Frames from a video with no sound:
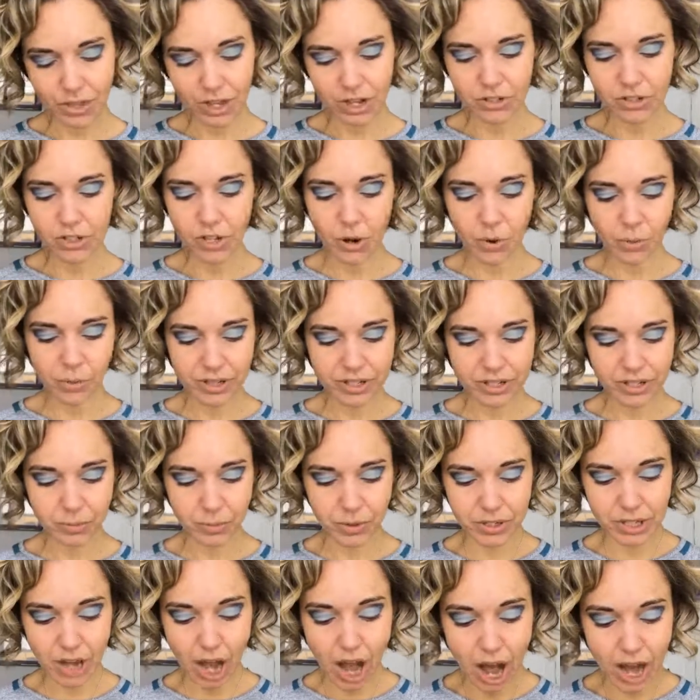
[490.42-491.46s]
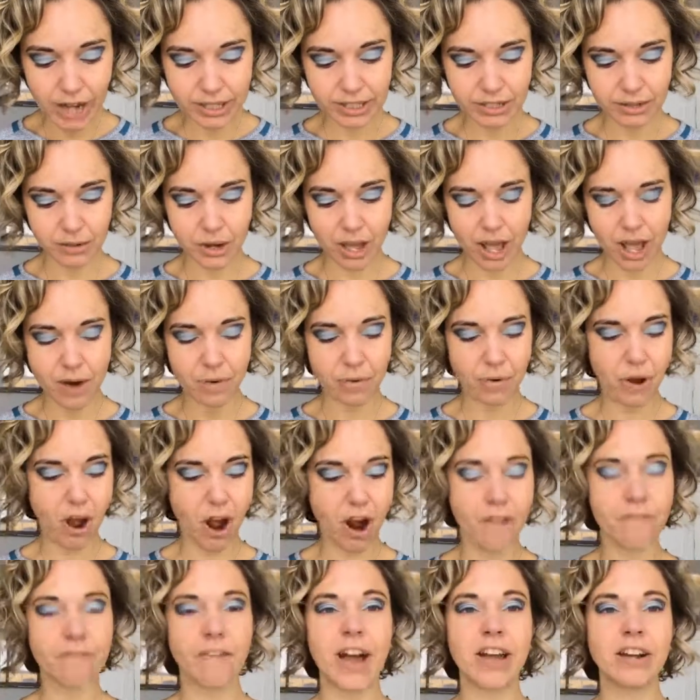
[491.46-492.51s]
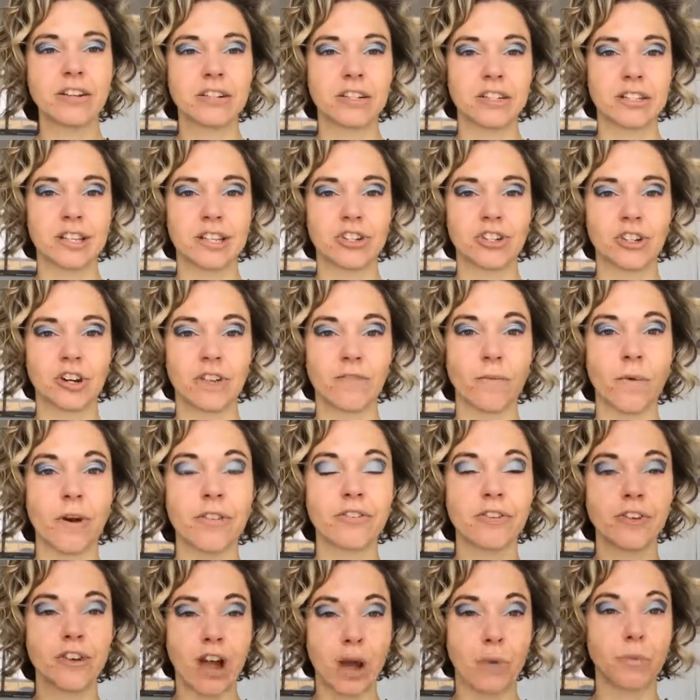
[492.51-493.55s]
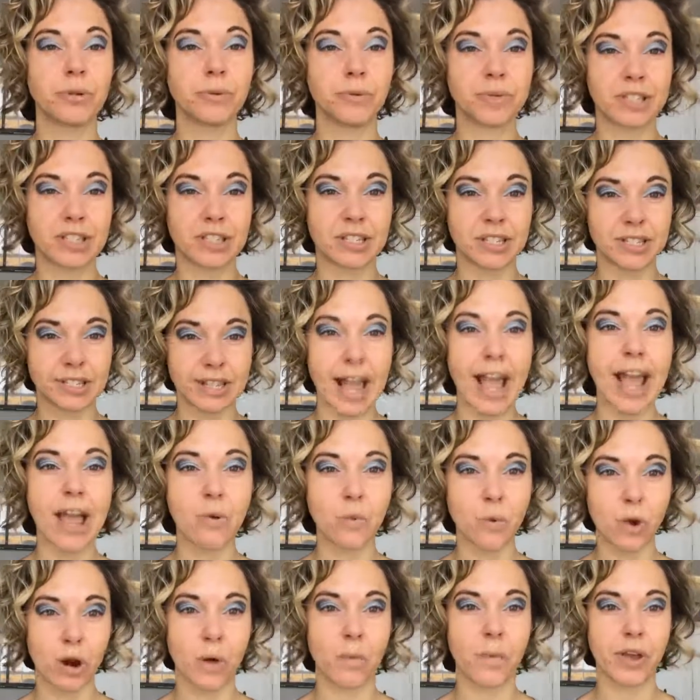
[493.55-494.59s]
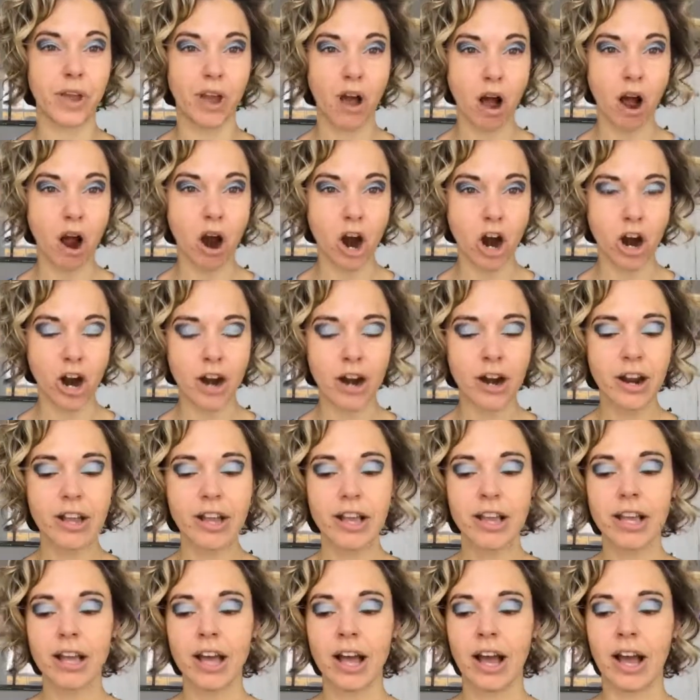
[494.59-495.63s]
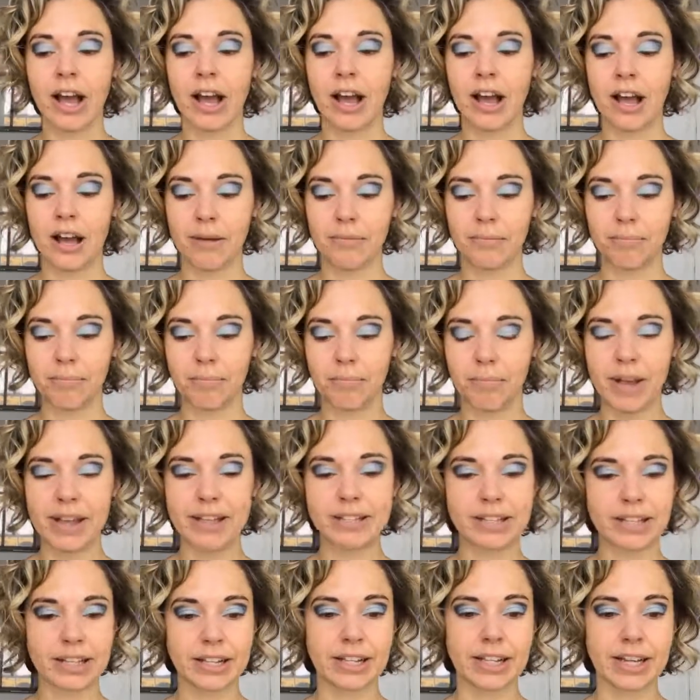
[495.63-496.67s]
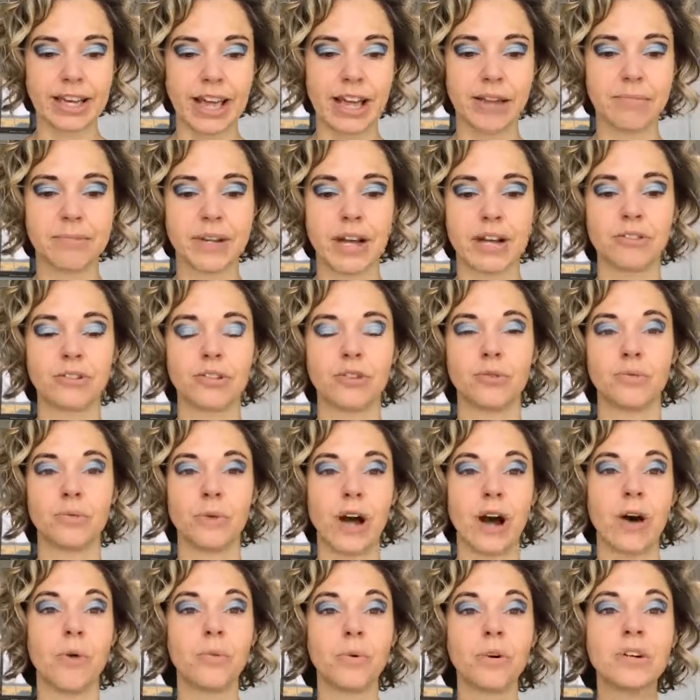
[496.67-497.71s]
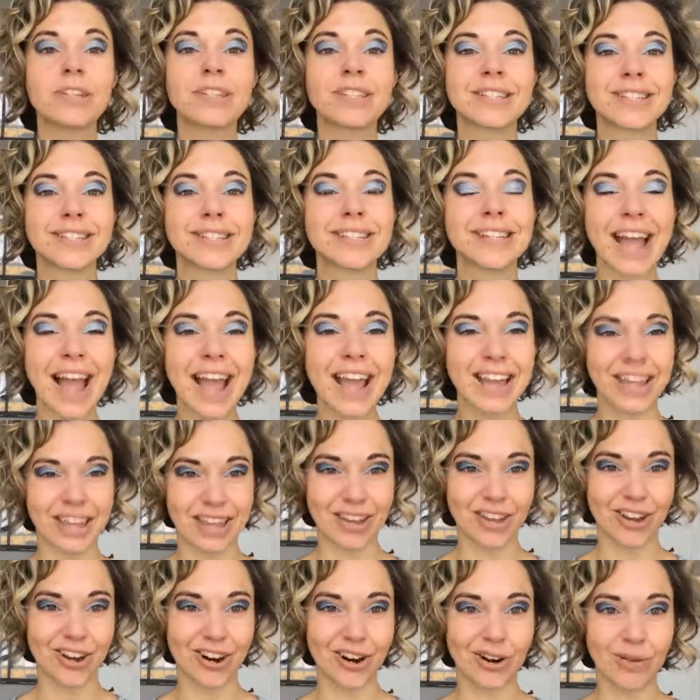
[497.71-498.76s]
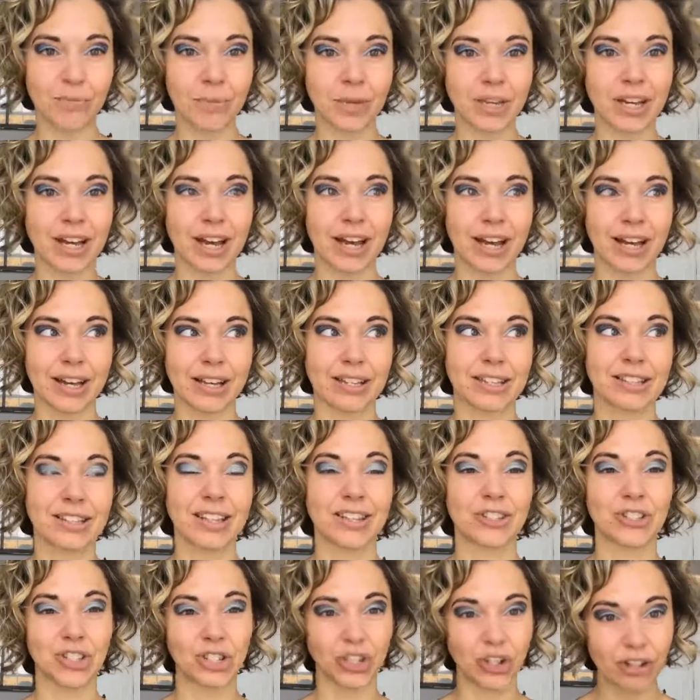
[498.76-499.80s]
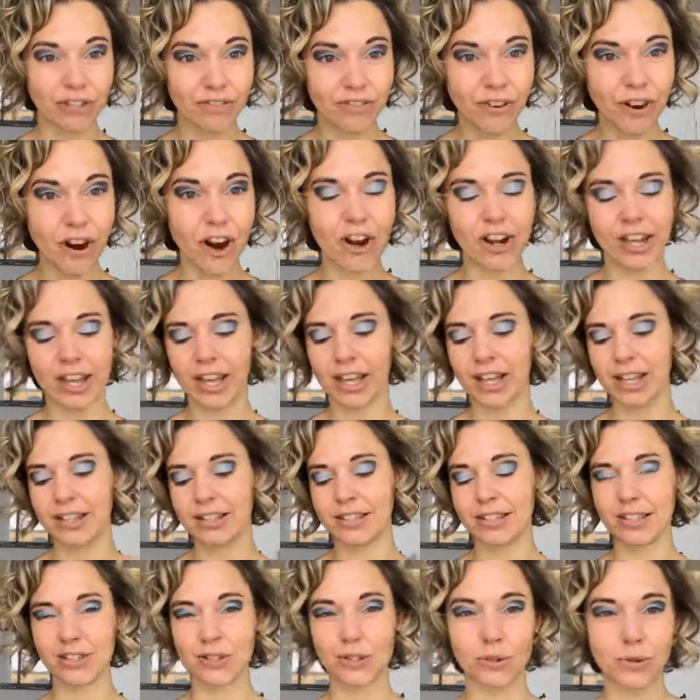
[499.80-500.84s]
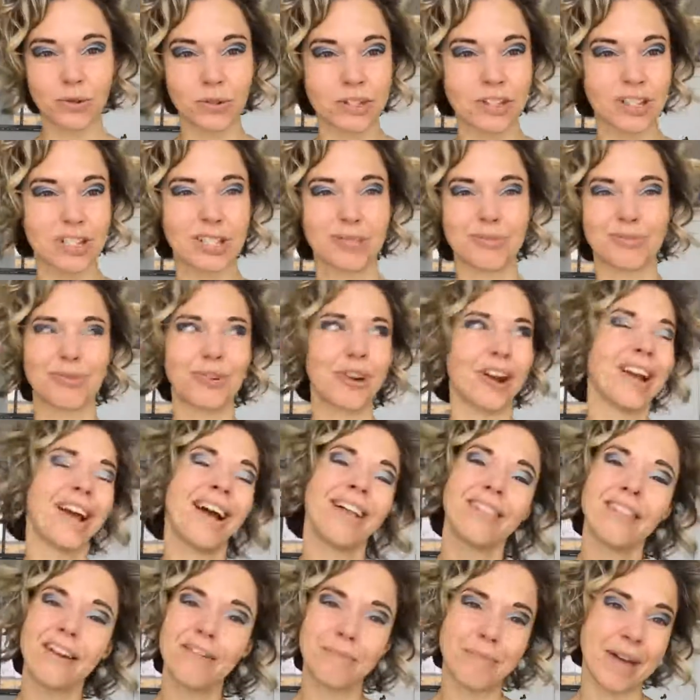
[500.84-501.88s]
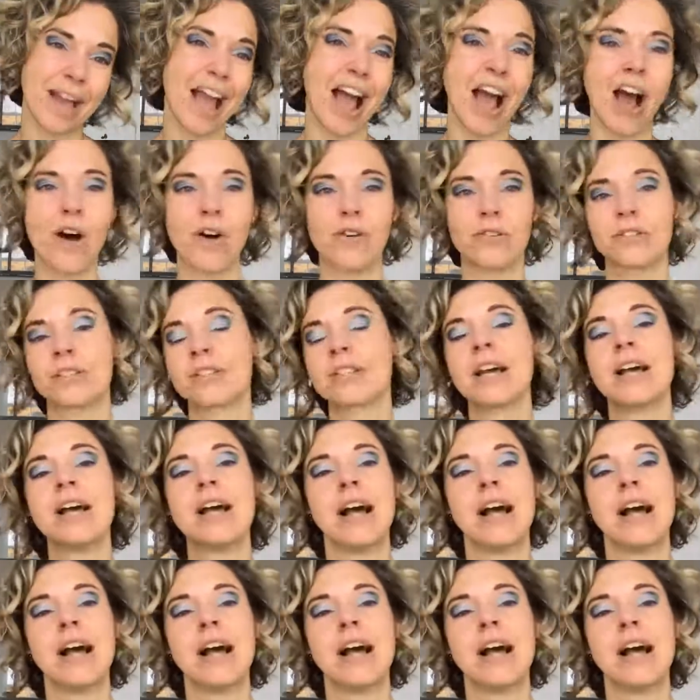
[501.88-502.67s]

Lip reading: so we talked and our final decision of whether or not we would stay where we are basically came down to, well, we'll stay here because it's good for our kids. The school system's great. I love my house.